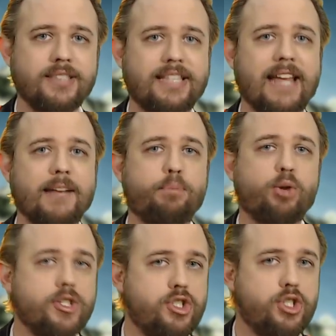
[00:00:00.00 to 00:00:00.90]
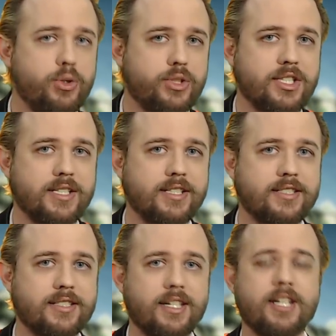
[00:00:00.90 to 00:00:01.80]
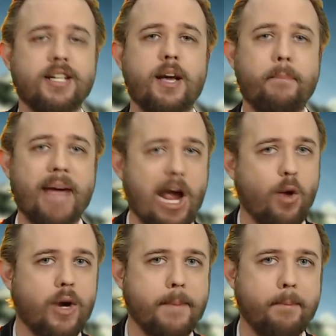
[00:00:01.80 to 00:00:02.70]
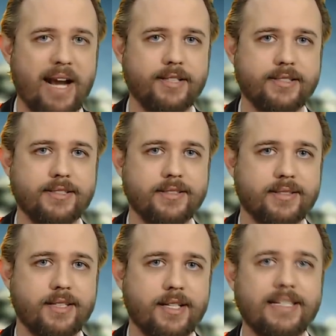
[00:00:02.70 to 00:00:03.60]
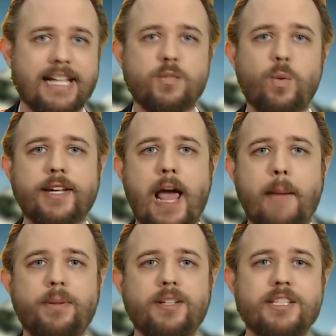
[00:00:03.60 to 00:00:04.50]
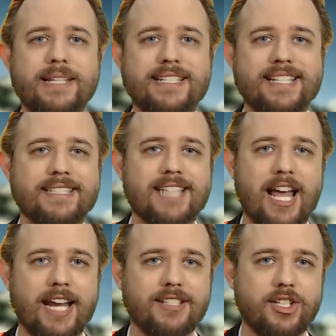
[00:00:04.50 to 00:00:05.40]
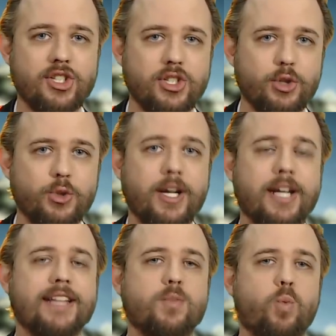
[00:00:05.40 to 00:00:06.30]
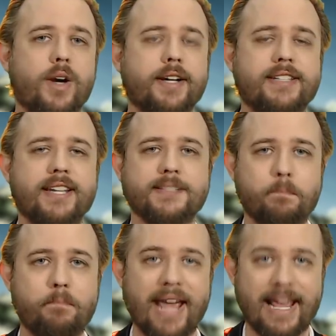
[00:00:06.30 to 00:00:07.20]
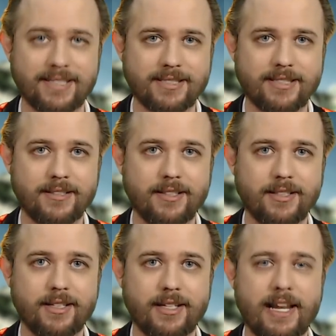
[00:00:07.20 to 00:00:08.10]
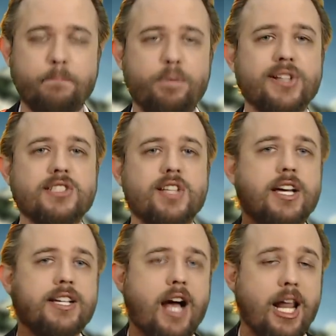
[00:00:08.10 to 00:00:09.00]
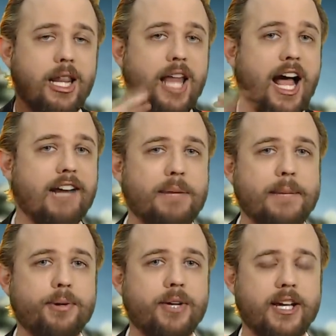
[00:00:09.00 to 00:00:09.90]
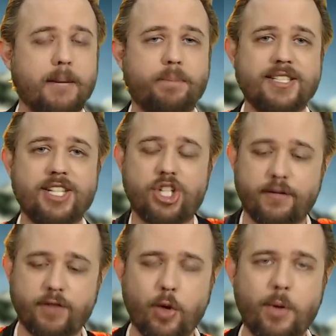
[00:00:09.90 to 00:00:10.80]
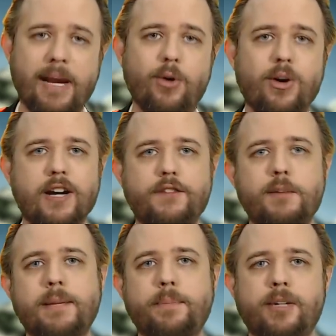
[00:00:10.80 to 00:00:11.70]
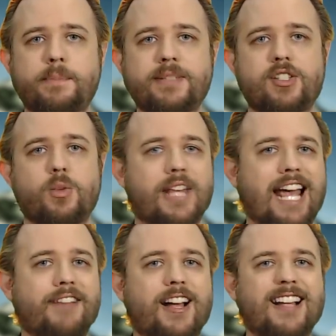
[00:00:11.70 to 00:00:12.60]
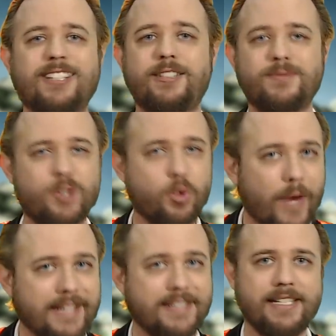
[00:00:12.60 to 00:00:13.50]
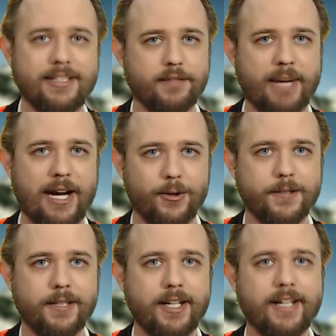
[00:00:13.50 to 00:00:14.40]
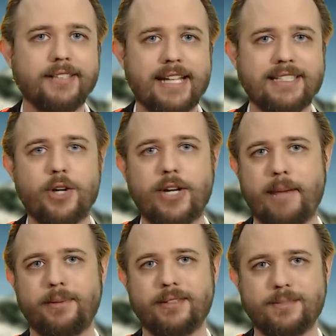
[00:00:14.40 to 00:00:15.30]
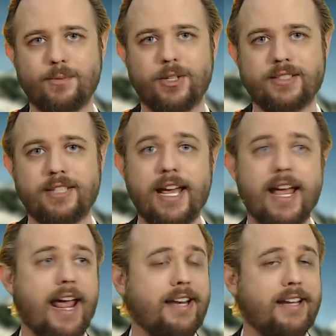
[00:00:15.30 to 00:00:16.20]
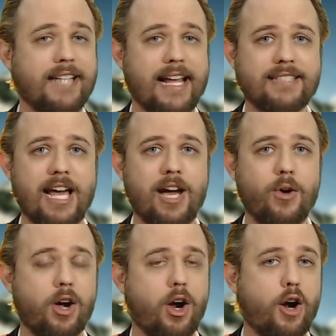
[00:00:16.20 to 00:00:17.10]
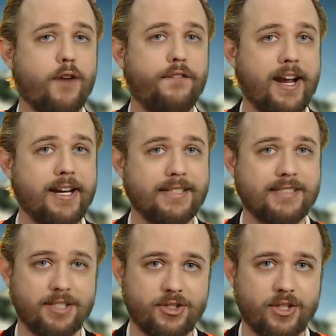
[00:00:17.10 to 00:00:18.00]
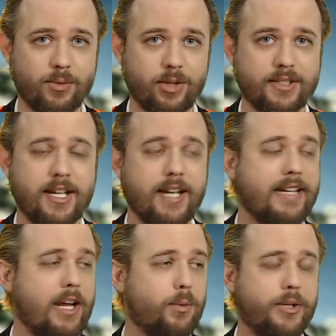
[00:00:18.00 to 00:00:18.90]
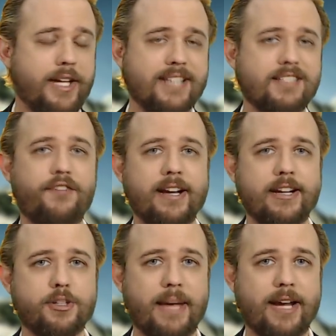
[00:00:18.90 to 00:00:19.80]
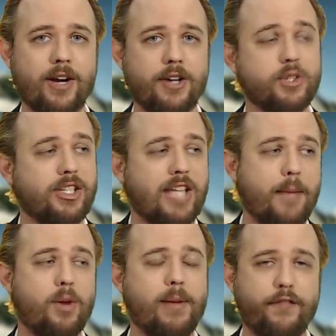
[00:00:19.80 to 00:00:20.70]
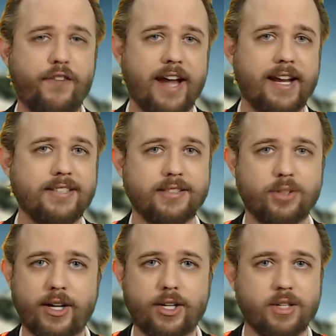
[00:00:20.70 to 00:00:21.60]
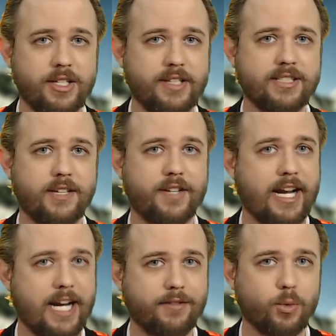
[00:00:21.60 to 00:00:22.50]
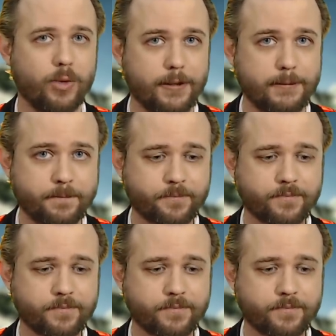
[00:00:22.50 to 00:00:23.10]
that produces power imbalances. That's what capitalism is designed to do. It's what it does best. It puts a lot of people in a position of lower power and a few people in a position where they have a great deal of power. That's how capitalism works. And that's how our finance industry works. Now, Rudy has a financial background, knows a lot more about finance and credit cards and all that stuff than I ever will.